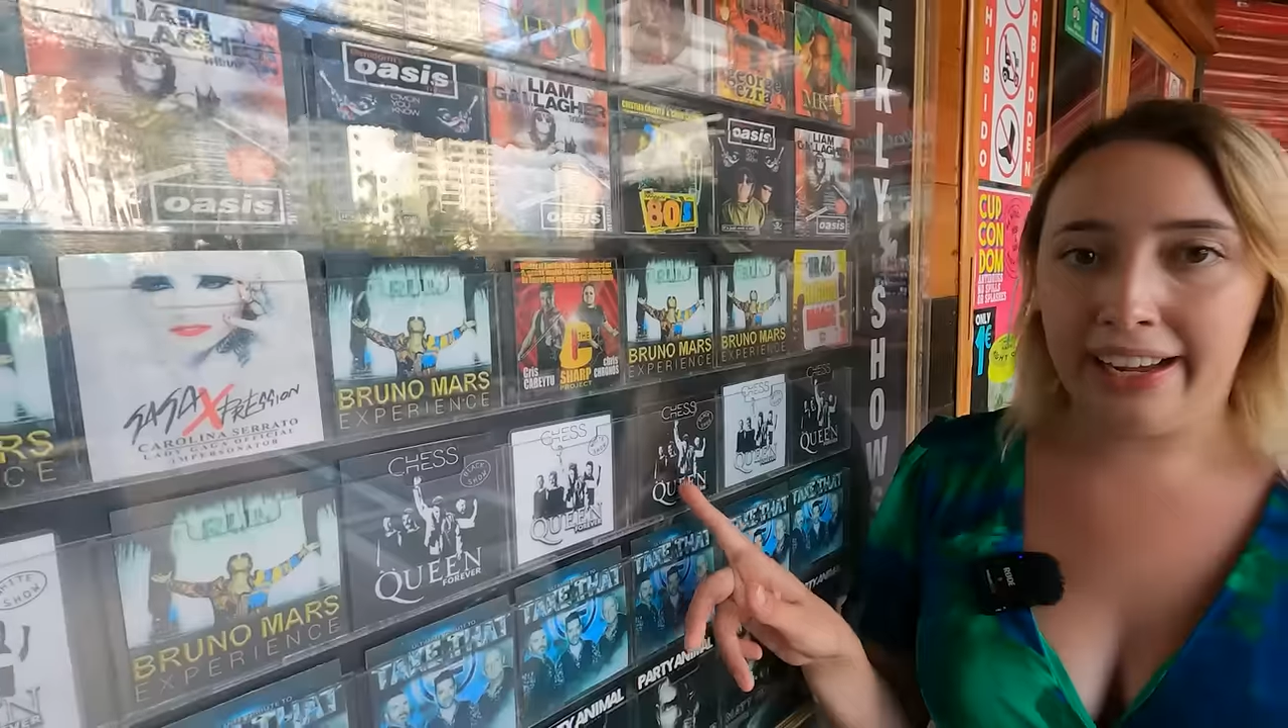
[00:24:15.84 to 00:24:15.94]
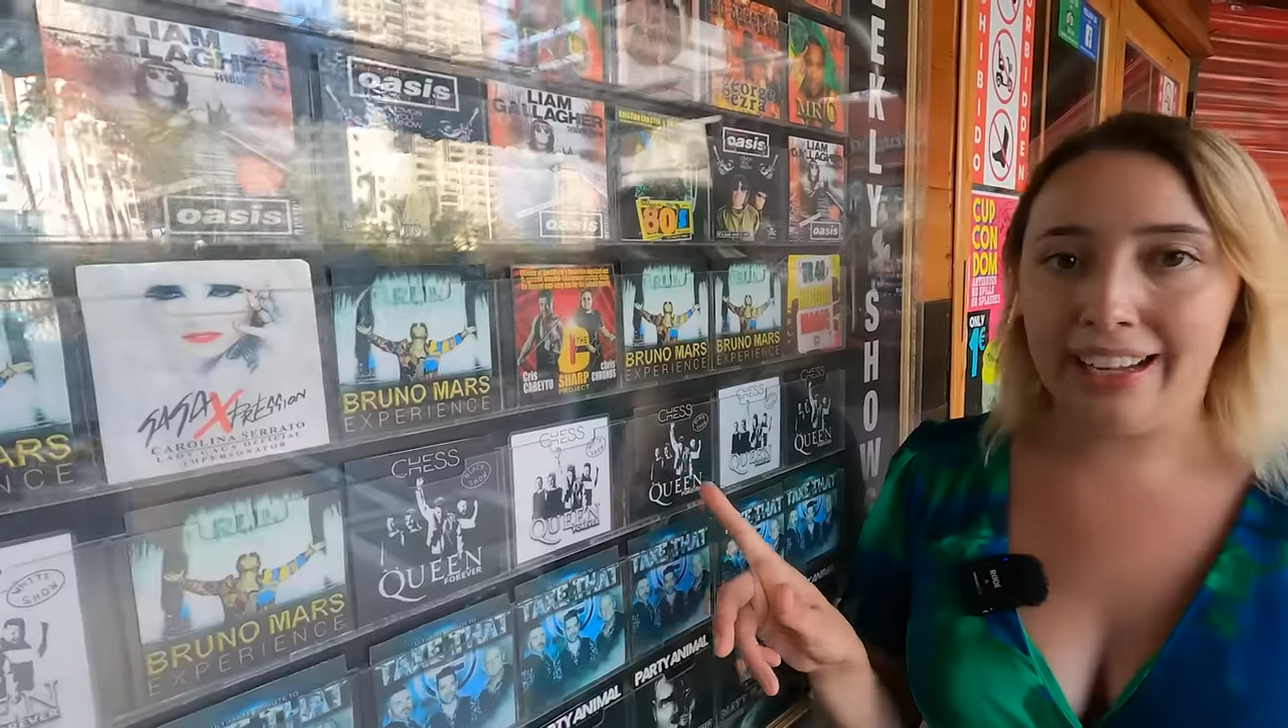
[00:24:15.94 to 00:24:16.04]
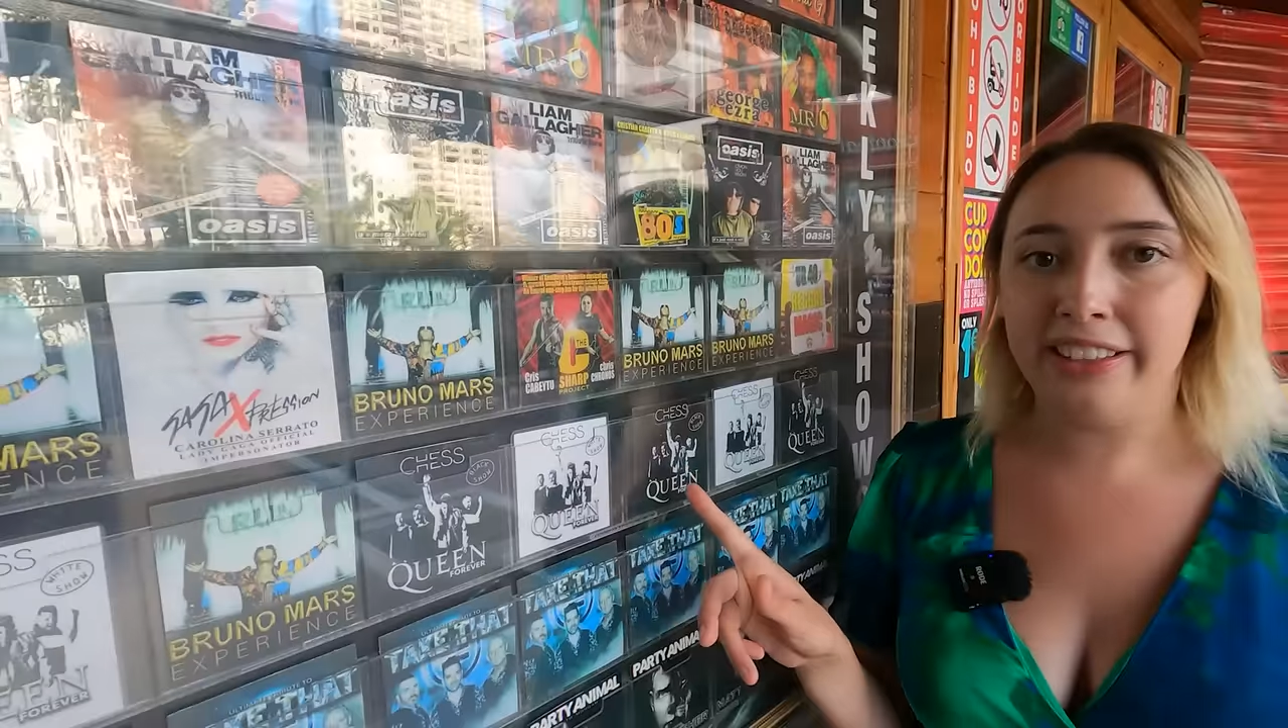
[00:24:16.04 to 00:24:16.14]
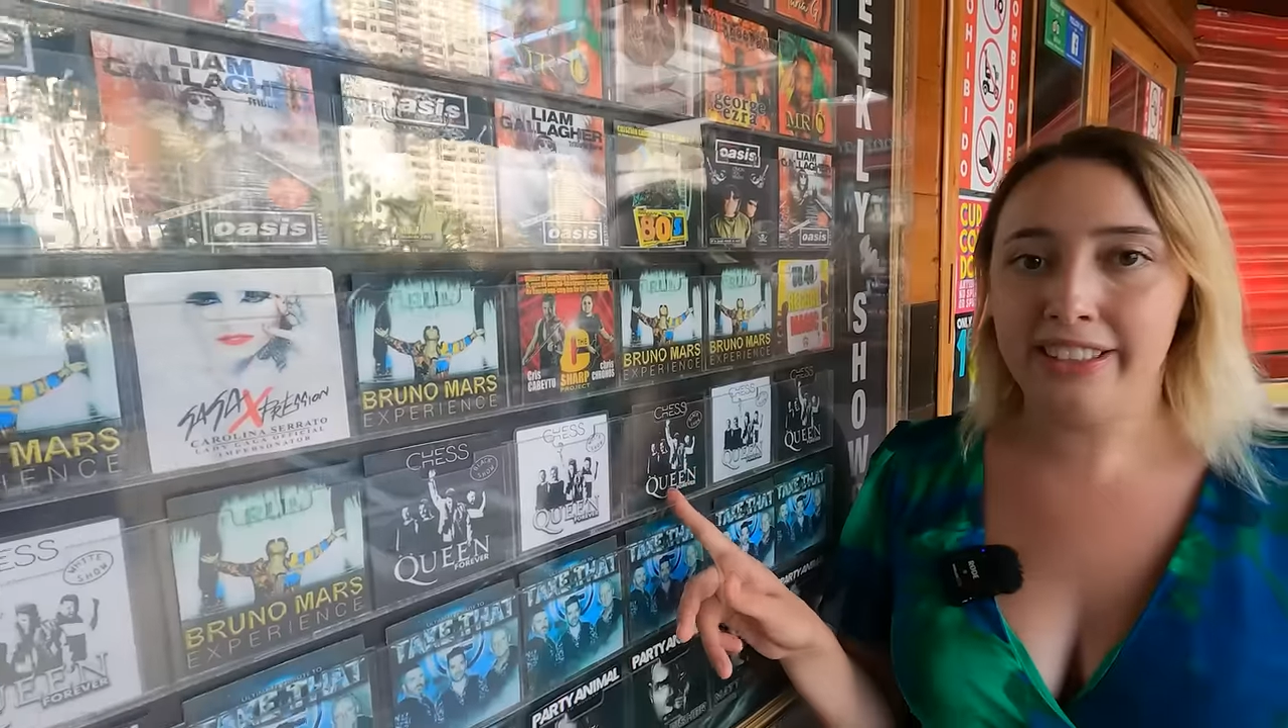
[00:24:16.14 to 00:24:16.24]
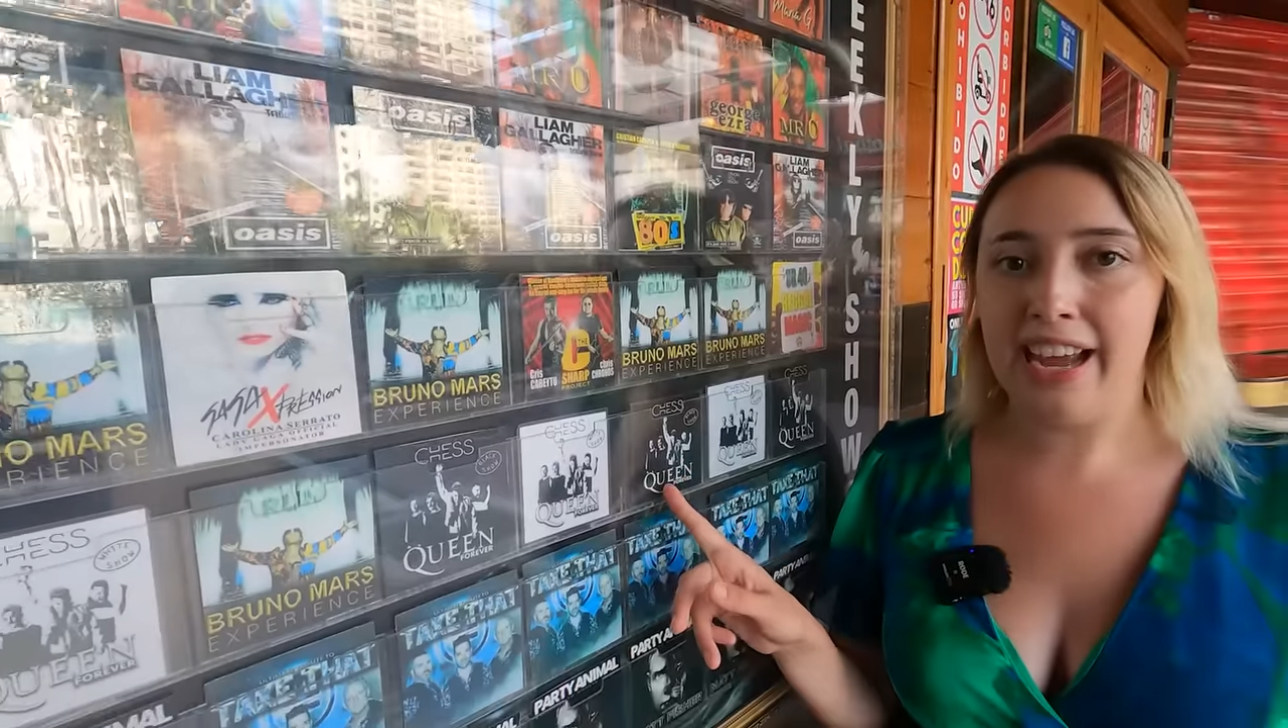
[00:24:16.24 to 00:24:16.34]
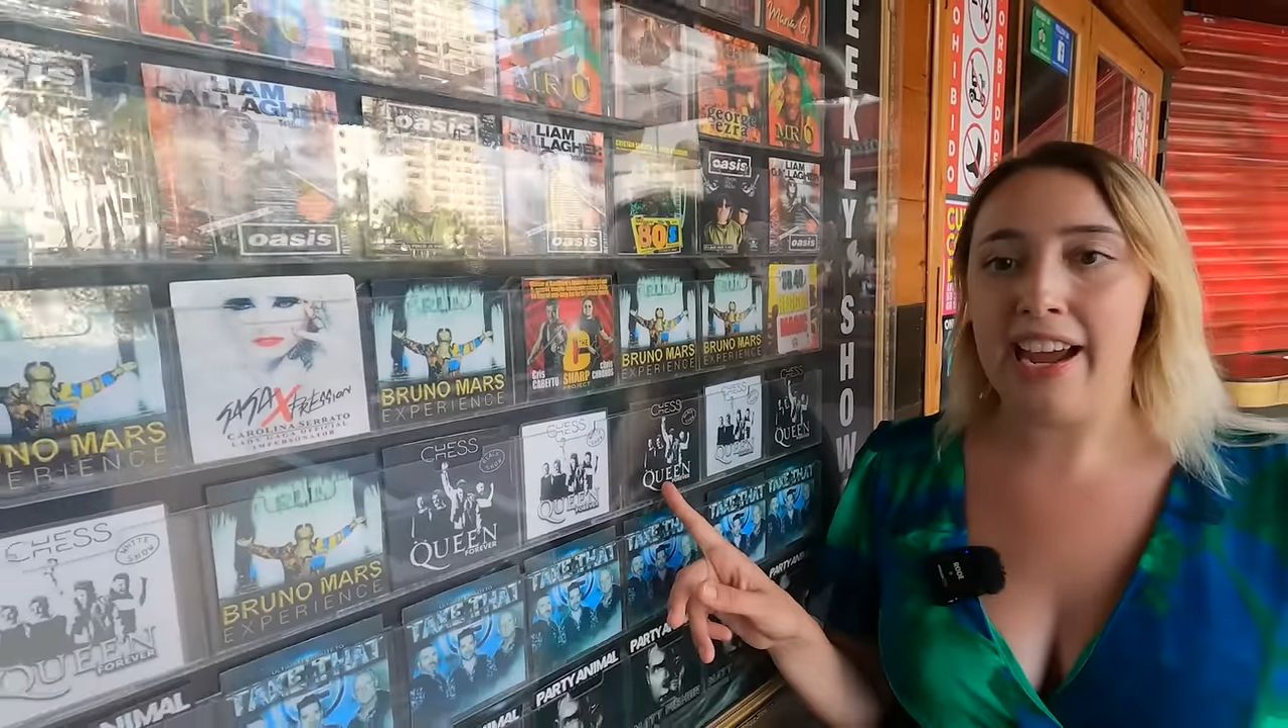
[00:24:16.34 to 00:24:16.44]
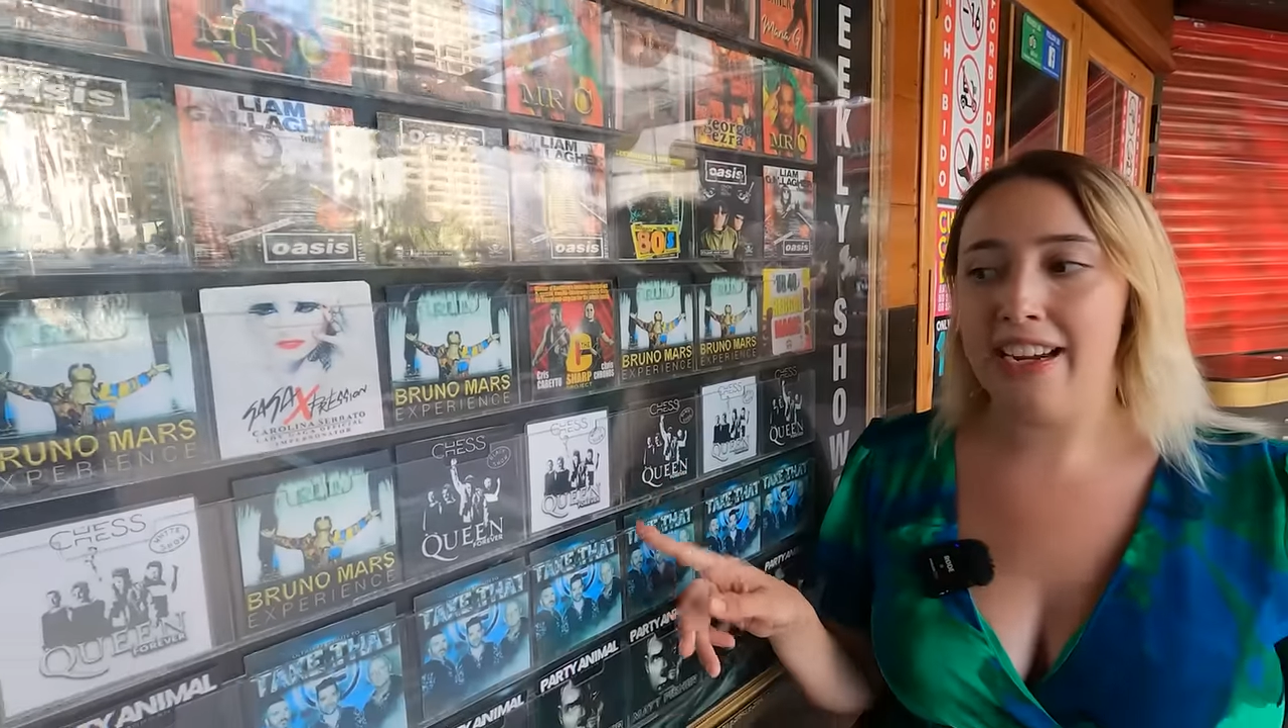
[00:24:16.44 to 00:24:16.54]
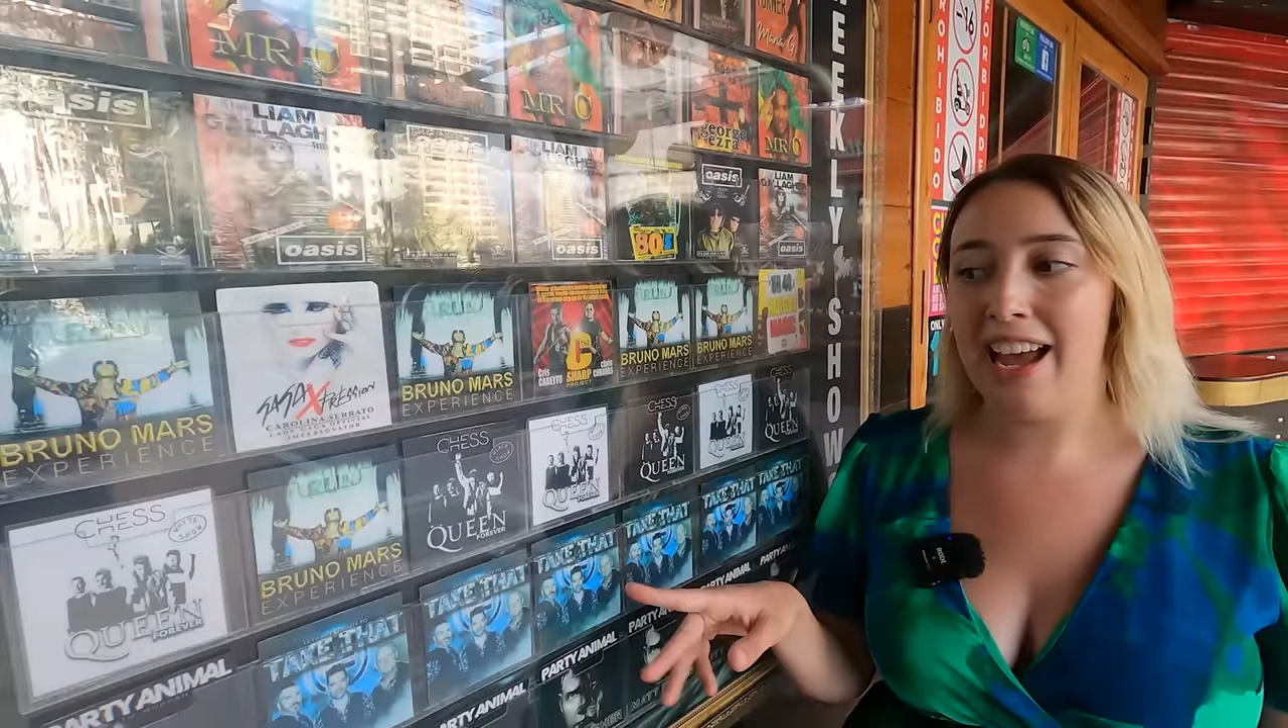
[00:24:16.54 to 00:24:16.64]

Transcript: insane